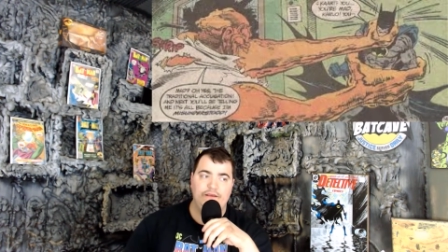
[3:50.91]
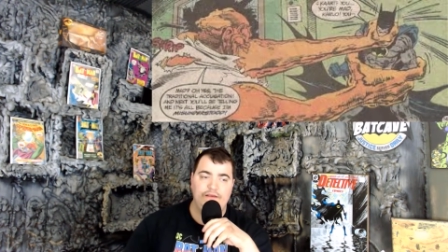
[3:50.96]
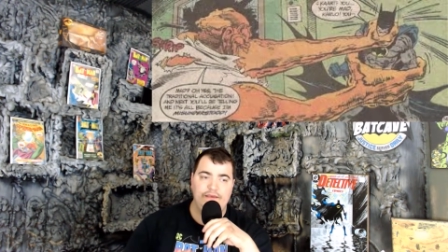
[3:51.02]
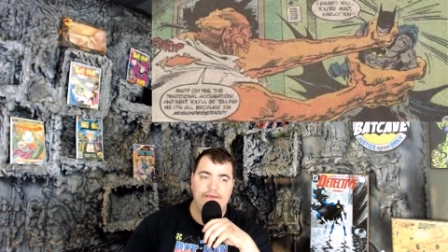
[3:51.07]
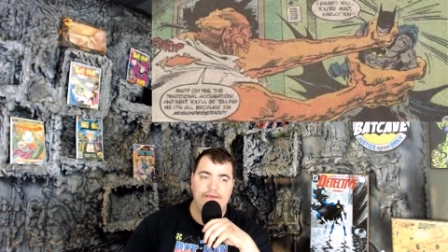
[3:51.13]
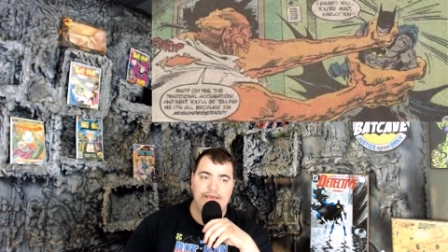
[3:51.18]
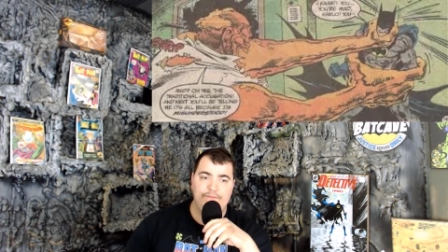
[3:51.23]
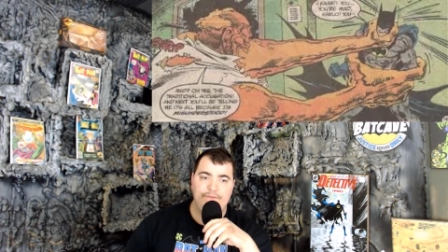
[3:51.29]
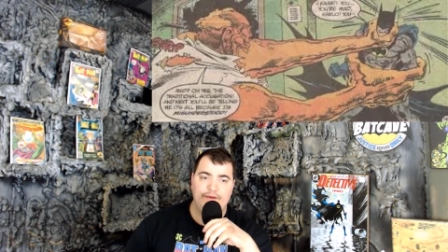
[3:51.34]

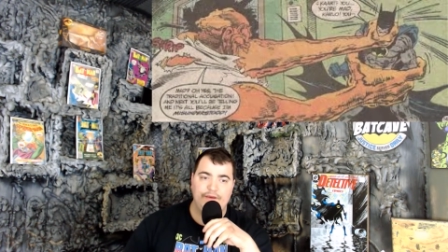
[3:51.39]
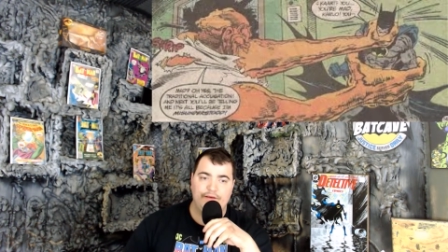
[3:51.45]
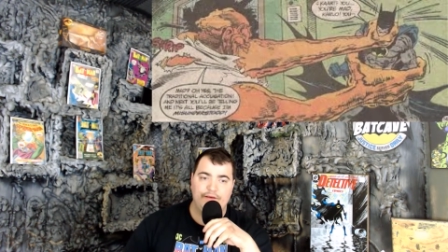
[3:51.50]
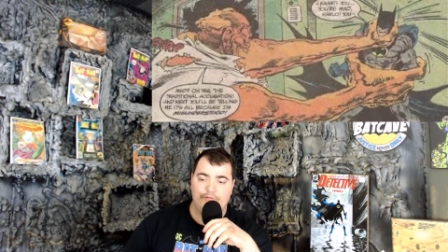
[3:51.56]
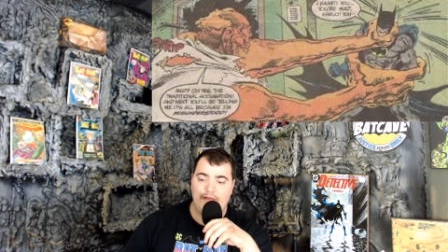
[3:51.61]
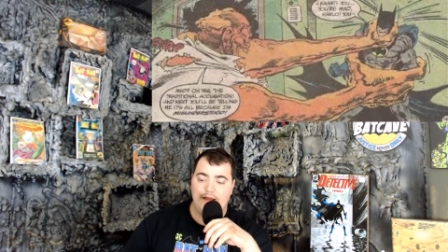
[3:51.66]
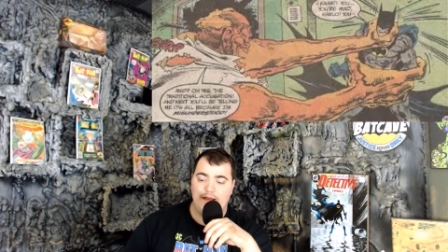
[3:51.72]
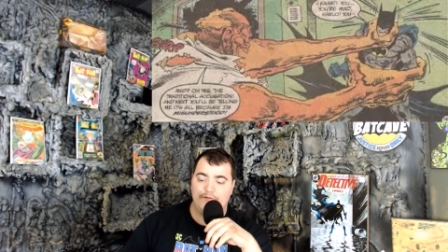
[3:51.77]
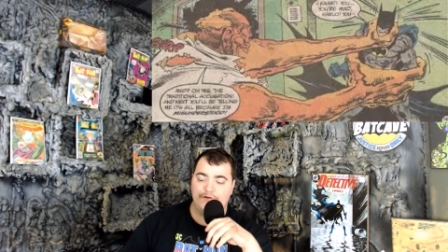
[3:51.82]
keep it
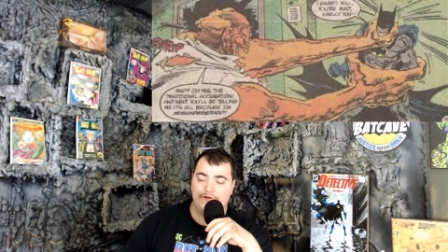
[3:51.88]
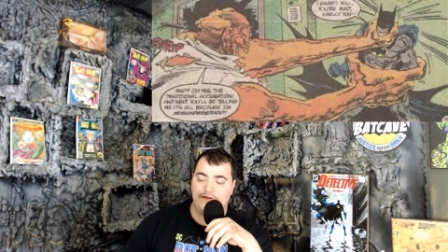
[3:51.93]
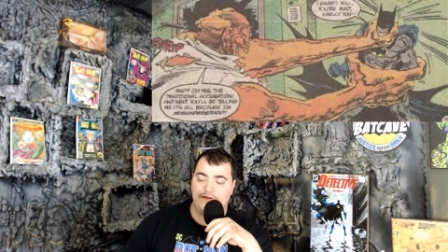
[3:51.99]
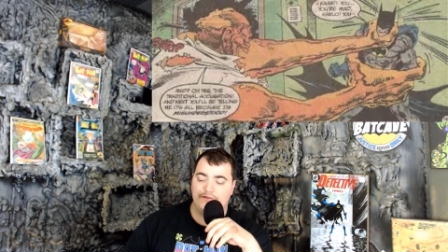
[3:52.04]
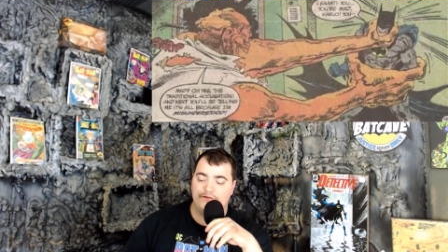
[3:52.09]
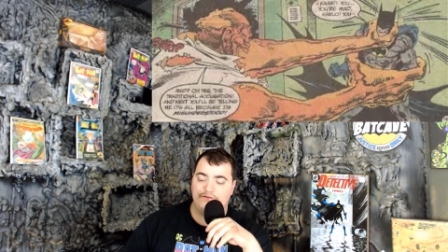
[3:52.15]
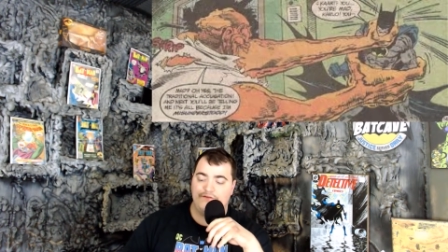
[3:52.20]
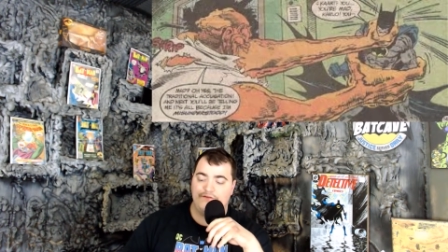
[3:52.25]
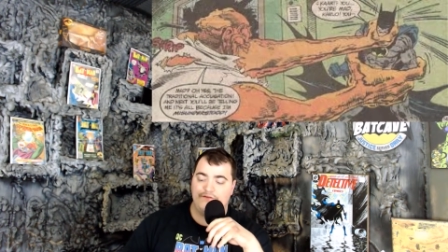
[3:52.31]
grounded
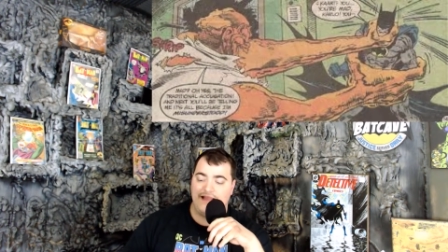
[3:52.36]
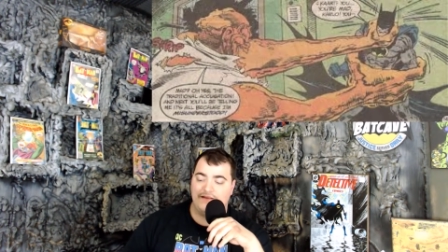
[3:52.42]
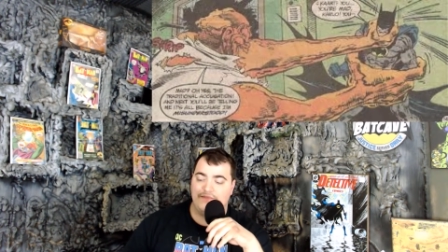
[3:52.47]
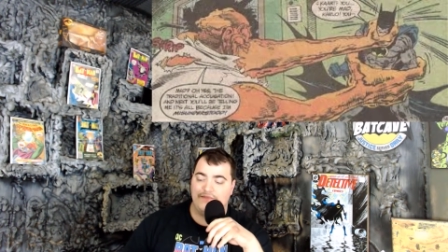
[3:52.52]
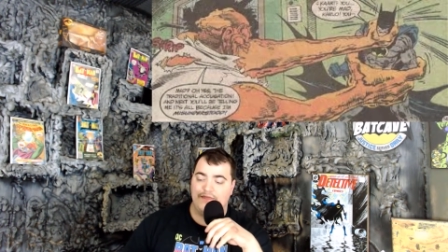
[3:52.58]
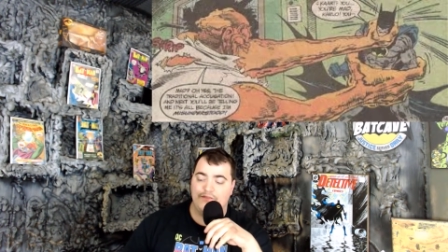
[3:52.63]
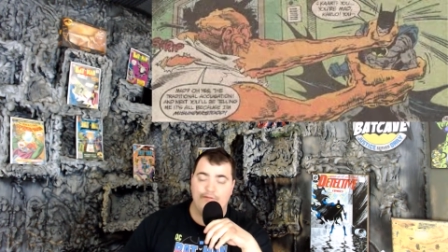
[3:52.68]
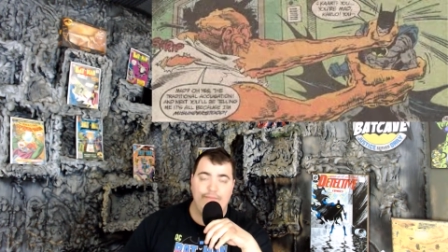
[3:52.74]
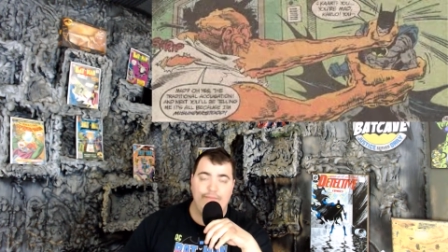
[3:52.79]
in the fact
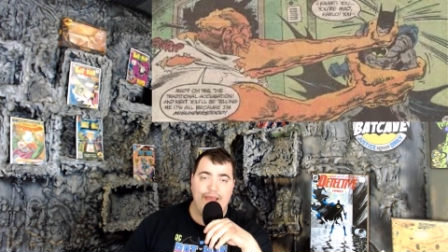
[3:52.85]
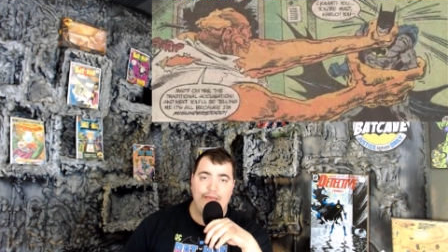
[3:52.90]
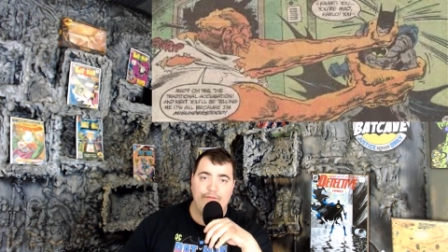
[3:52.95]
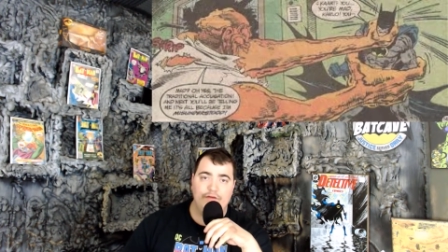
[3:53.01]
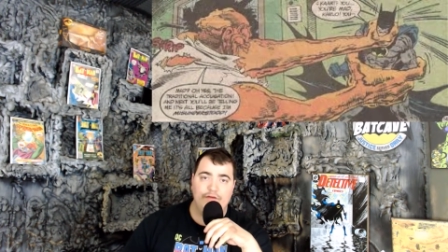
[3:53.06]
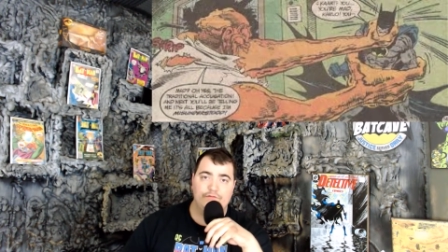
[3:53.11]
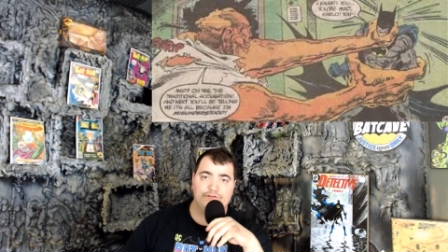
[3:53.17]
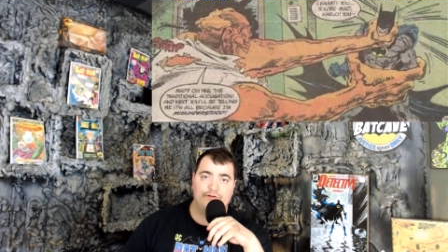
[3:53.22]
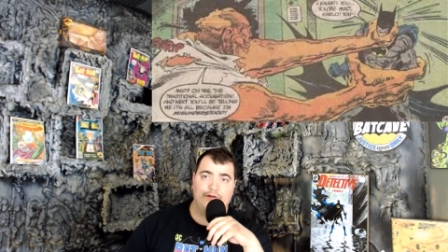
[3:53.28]
that the
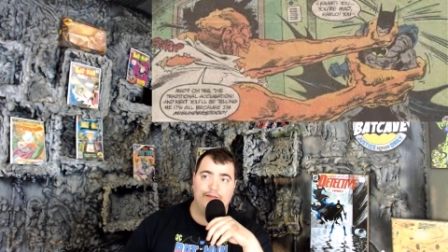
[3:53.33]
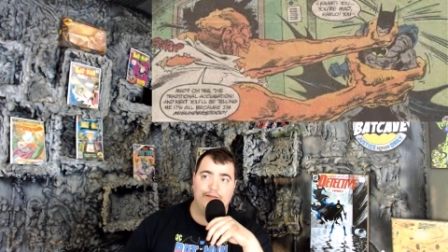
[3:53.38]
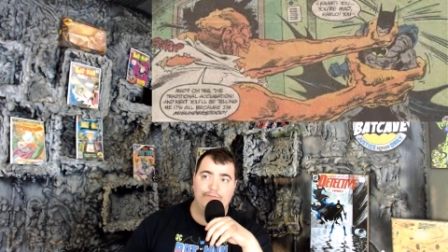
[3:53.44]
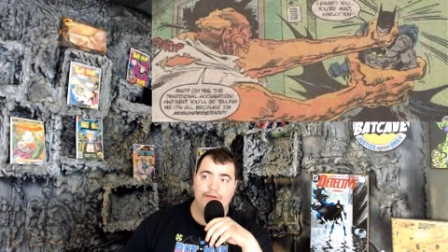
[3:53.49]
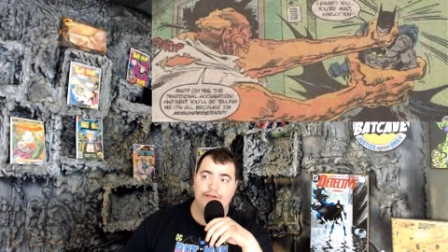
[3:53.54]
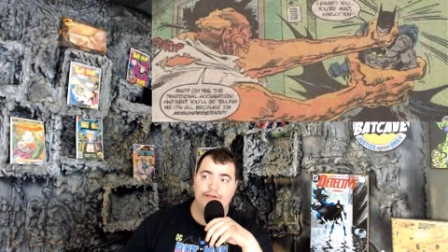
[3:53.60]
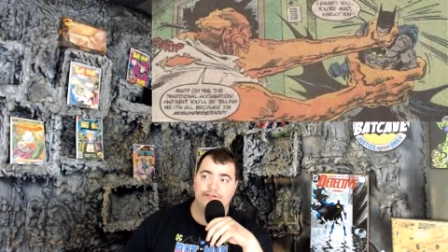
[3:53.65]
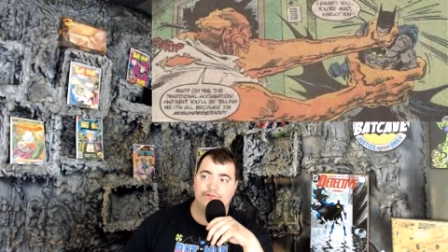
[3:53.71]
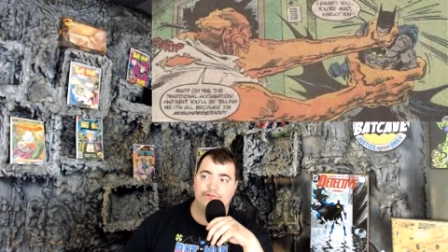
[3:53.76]
Batman was great
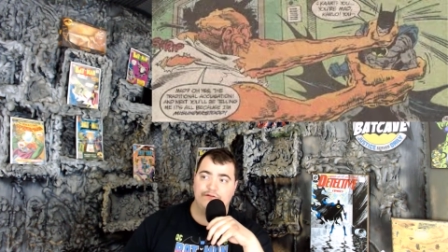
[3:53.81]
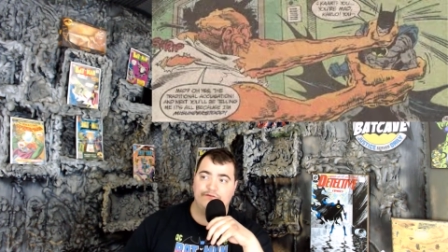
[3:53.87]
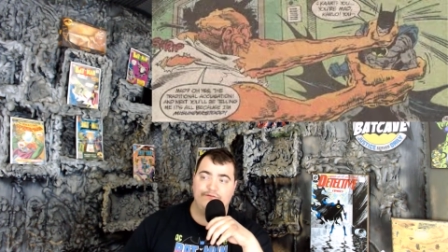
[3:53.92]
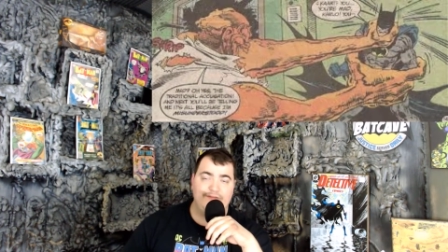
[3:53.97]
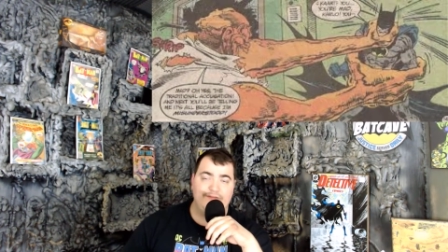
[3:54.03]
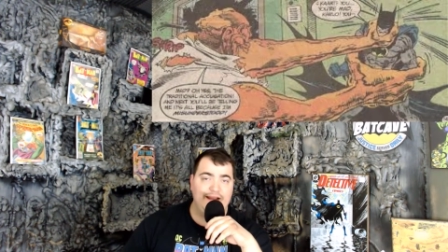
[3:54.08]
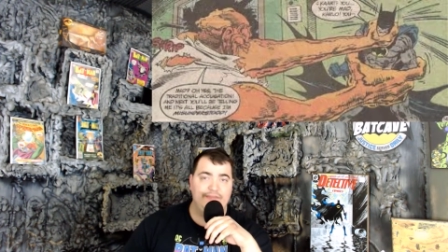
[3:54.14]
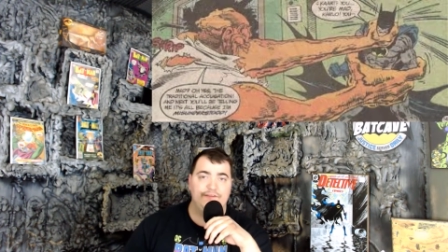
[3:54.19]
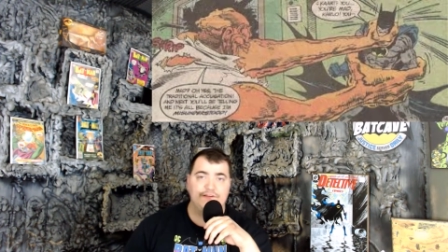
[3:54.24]
because we
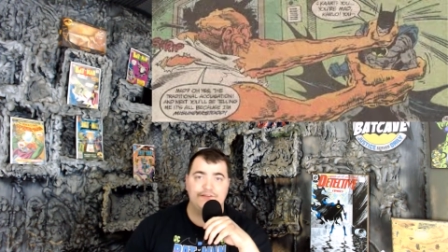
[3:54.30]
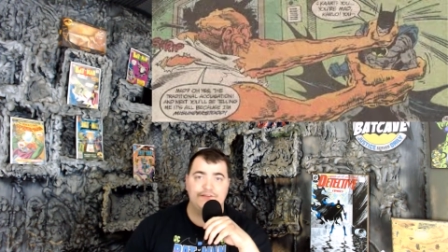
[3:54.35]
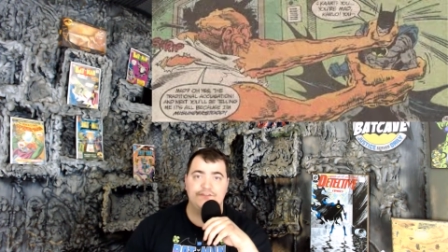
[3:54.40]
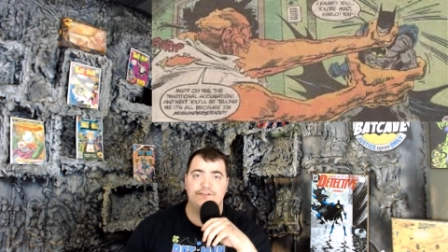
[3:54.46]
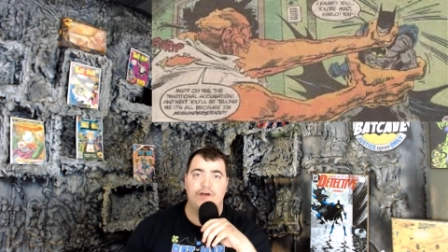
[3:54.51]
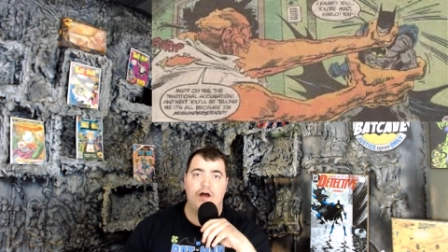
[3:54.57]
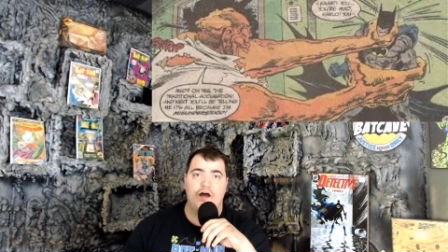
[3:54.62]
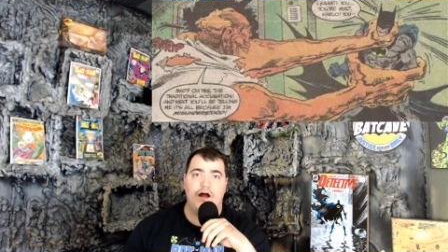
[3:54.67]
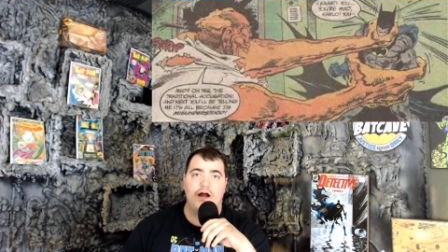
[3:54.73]
finally
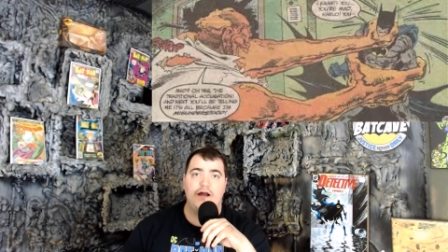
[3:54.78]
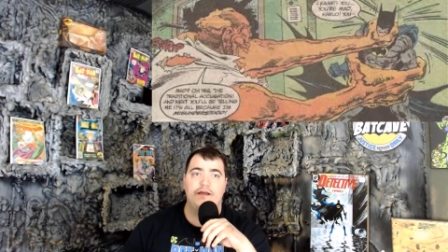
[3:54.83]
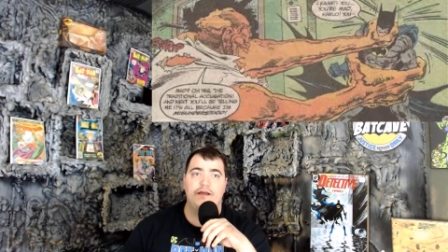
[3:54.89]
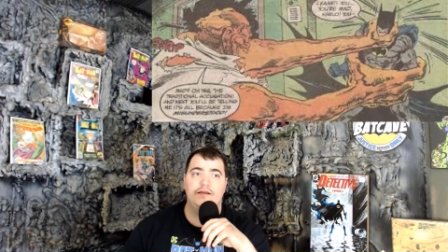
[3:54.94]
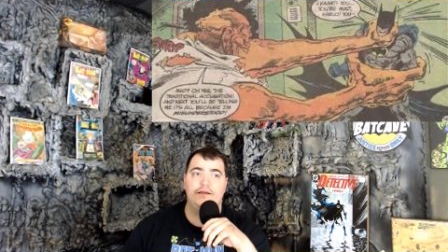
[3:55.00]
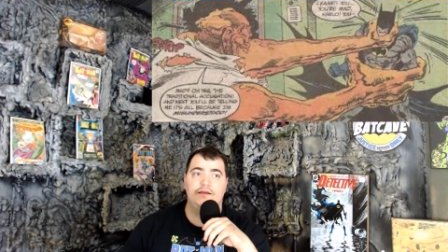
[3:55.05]
saw